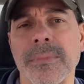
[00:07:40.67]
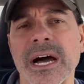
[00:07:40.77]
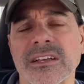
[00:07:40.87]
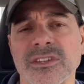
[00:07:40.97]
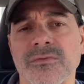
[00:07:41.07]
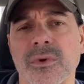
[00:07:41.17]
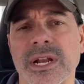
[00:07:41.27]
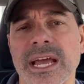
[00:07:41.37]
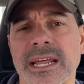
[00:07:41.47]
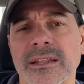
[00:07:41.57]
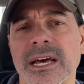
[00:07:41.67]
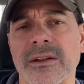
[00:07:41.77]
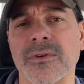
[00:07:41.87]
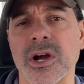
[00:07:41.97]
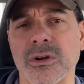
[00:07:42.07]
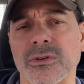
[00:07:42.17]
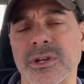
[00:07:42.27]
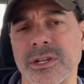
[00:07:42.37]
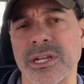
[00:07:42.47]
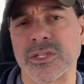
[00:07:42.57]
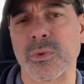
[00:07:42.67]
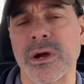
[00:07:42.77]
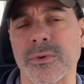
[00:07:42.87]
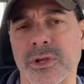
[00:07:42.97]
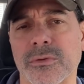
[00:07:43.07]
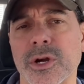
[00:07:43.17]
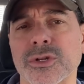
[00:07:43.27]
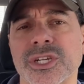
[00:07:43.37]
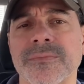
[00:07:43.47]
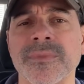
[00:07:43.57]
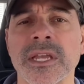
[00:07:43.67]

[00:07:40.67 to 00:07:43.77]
positive one had a lot of gunk on it as well with corrosion.